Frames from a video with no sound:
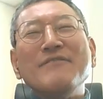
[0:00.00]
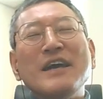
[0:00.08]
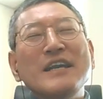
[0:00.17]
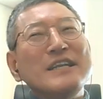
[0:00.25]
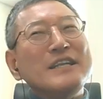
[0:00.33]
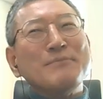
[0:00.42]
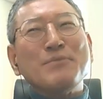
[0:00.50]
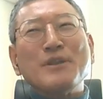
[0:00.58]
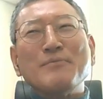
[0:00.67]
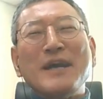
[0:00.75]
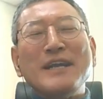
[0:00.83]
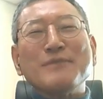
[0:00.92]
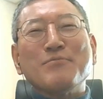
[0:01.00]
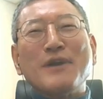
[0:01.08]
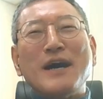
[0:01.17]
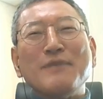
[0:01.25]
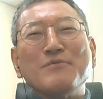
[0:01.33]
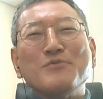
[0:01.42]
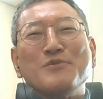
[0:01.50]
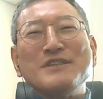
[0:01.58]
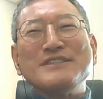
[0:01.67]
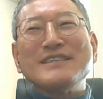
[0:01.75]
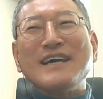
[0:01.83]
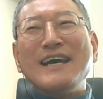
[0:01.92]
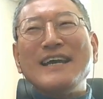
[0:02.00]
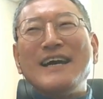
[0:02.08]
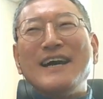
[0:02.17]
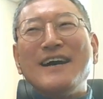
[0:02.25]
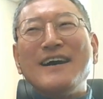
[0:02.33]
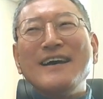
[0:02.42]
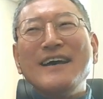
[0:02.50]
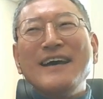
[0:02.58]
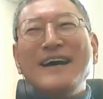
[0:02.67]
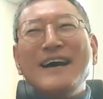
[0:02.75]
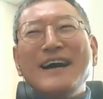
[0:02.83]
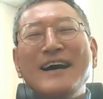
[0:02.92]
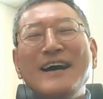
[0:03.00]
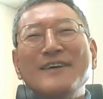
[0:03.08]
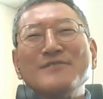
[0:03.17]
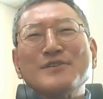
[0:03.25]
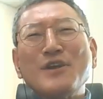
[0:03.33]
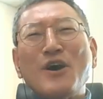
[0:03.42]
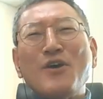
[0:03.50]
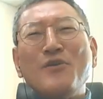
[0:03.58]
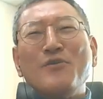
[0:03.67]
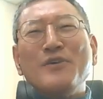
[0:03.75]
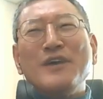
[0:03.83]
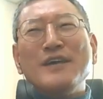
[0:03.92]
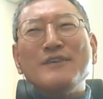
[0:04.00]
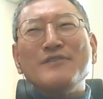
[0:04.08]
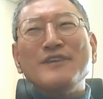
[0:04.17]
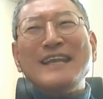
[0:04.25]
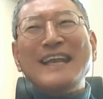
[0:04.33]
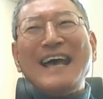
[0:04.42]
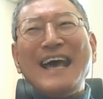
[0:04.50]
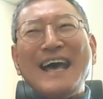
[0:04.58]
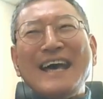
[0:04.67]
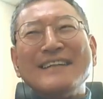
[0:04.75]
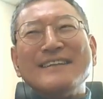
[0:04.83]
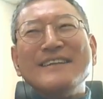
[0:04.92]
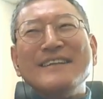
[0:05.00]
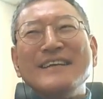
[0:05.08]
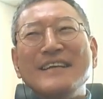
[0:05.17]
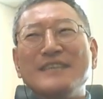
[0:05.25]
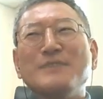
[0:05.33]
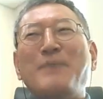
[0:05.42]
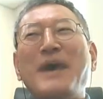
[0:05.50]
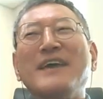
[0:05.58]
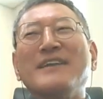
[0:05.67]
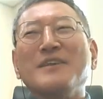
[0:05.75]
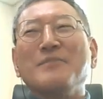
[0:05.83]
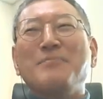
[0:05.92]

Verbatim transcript: any diplomatic problem with China, so it could not expect the